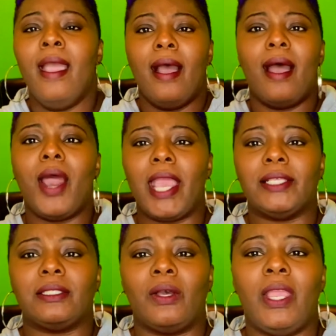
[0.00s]
All right.
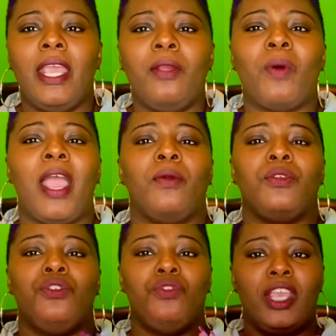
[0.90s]
So anyway,
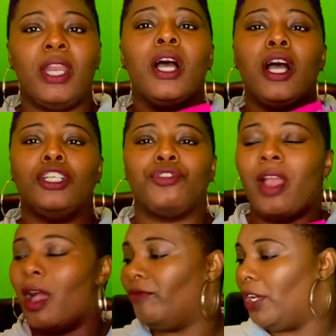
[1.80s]
you need a hundred
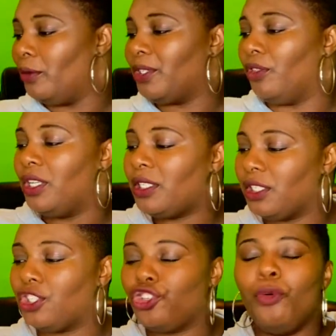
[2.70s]
envelopes. So this
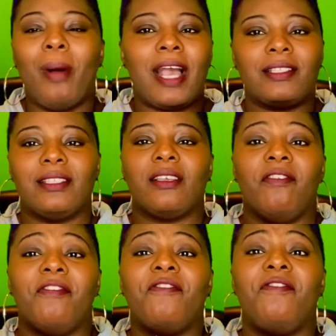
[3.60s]
is two boxes of
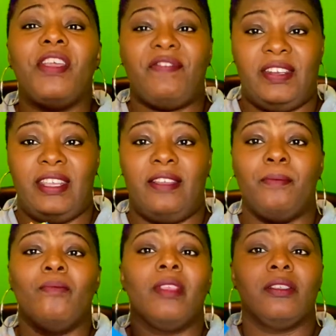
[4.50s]
50.
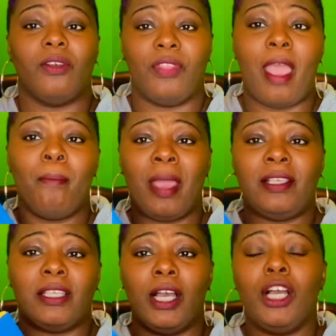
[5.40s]
So that
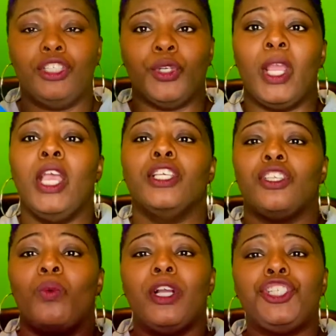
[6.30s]
makes a hundred.
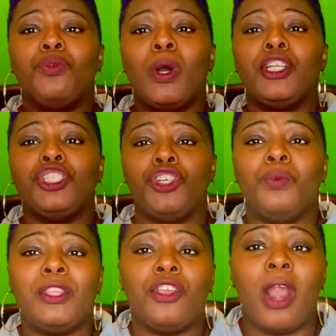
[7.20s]
So what you want to do
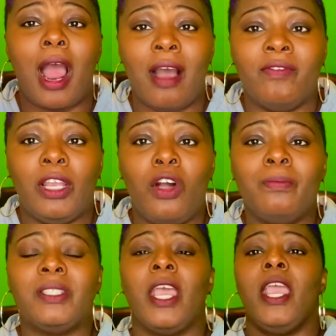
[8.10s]
with your
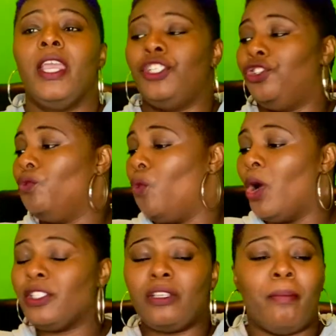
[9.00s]
envelopes is you
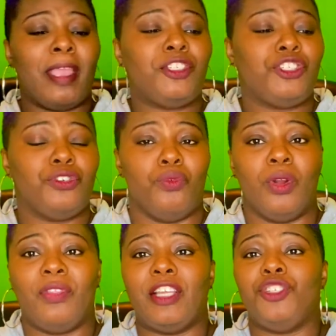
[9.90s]
want to make
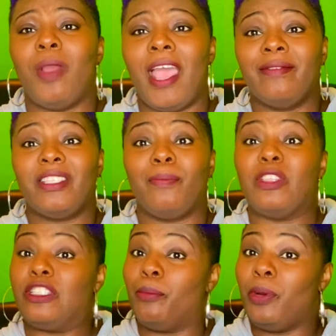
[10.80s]
sure that you have
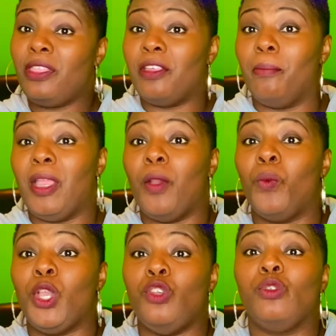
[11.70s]
something to put them in
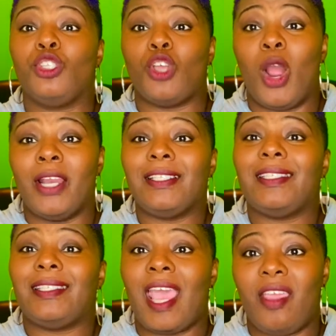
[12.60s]
when you start
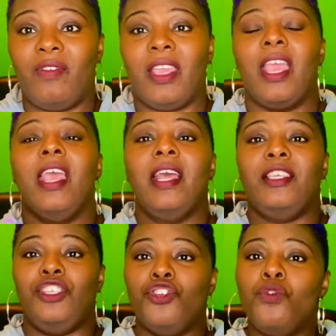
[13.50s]
saving.
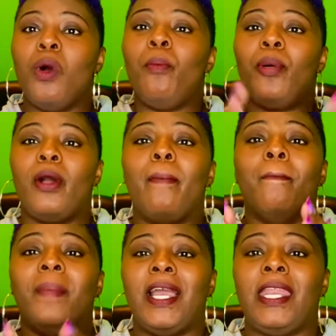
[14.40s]
You will put
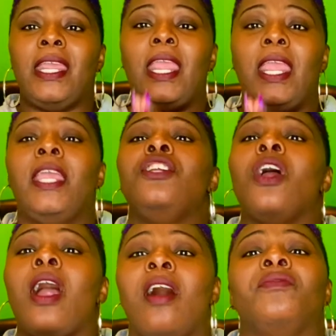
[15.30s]
money in
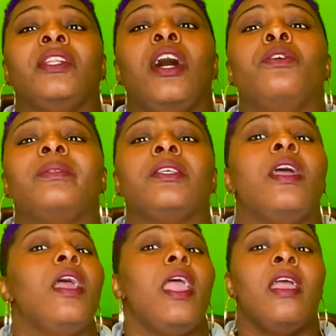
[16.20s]
your envelopes
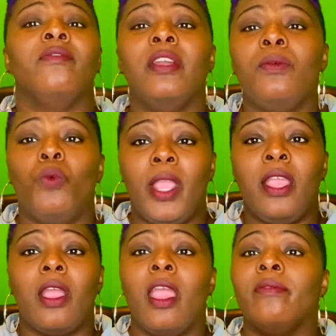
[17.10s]
every
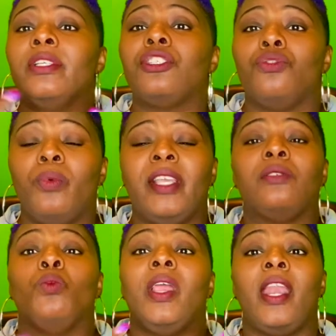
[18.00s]
week, every two weeks,
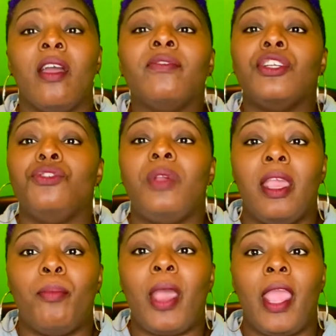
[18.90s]
whenever you
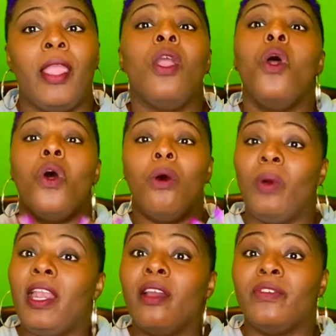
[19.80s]
get paid or
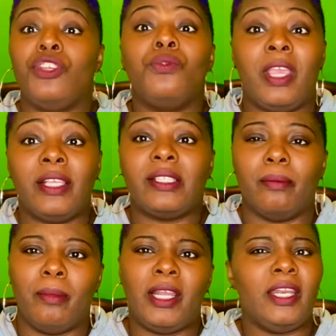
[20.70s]
whenever you get
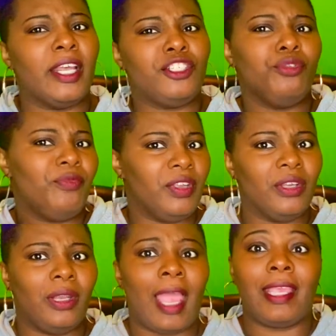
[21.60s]
some money that you
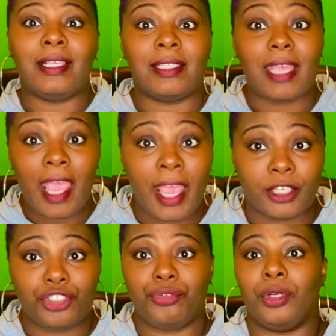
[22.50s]
feel like is
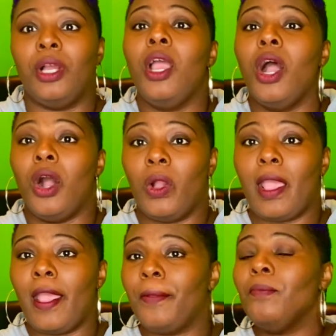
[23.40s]
extra.
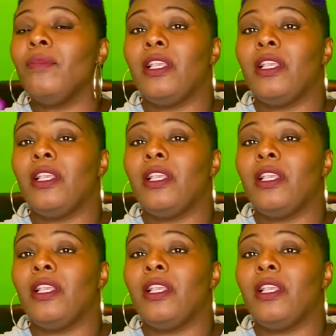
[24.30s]
Okay.